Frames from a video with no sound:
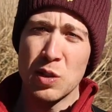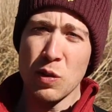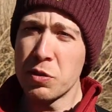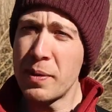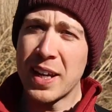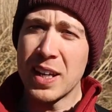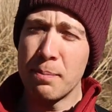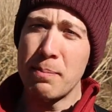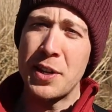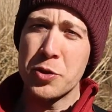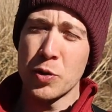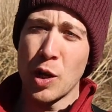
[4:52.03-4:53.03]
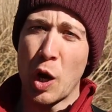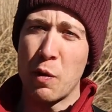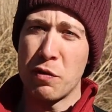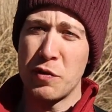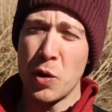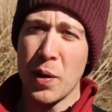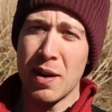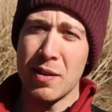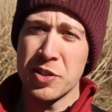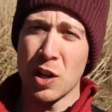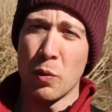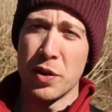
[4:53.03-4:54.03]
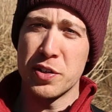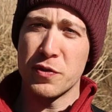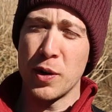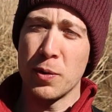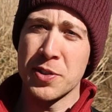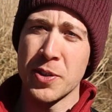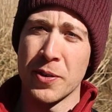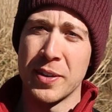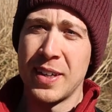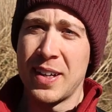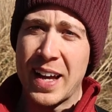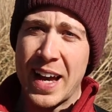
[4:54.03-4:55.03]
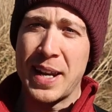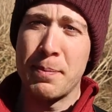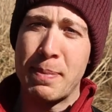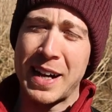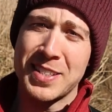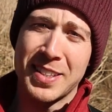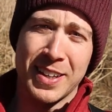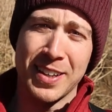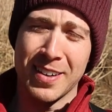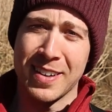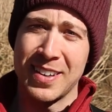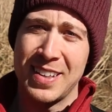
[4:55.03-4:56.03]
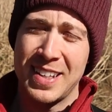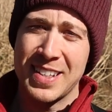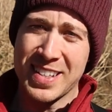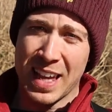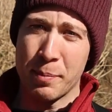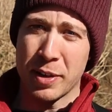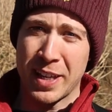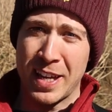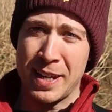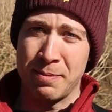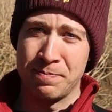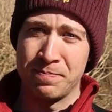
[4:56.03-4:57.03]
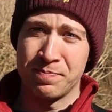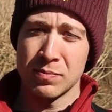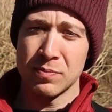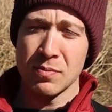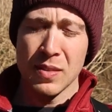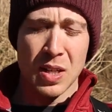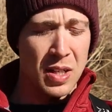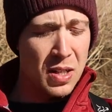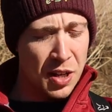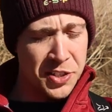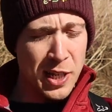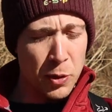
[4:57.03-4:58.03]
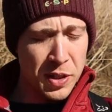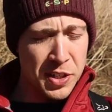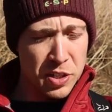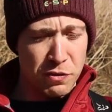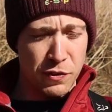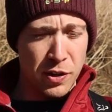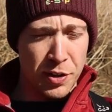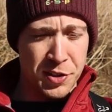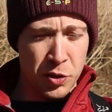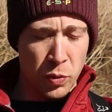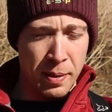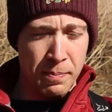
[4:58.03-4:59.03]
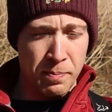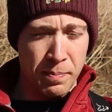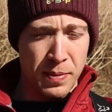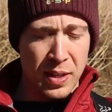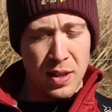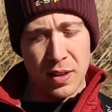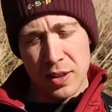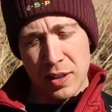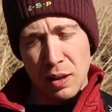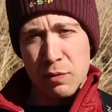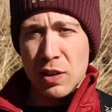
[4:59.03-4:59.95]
So after making a mental note of a few areas that I wanted to focus on, I headed back to the car to get my gear. I settled into the first swim like a